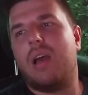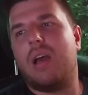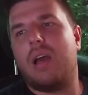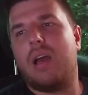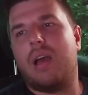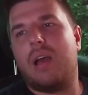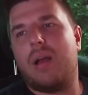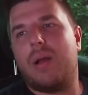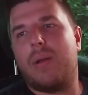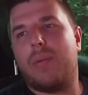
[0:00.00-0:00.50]

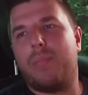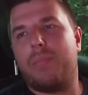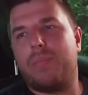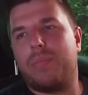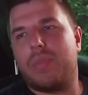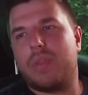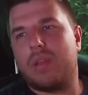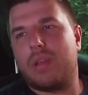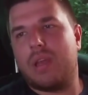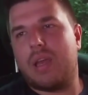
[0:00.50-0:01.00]

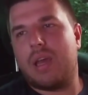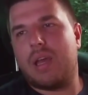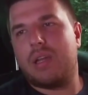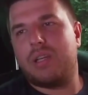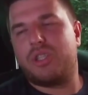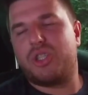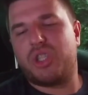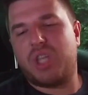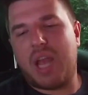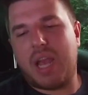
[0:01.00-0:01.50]

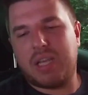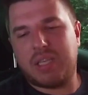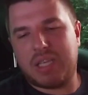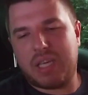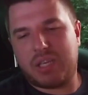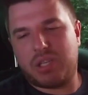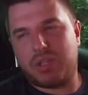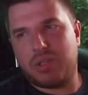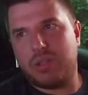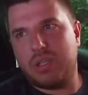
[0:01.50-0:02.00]
And checks
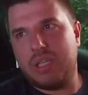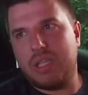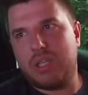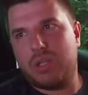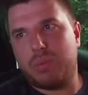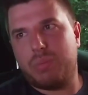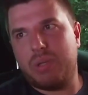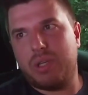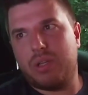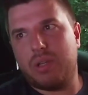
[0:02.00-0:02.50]
that need
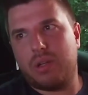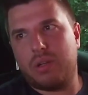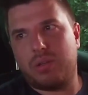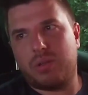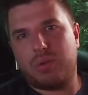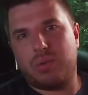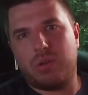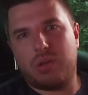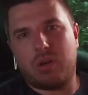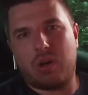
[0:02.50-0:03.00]
to be done
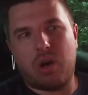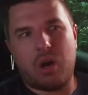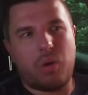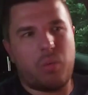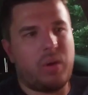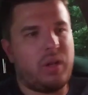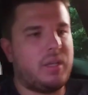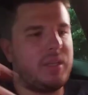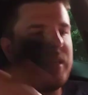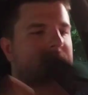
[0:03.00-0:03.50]
to the
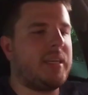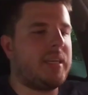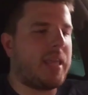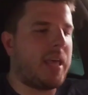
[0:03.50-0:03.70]
car, well,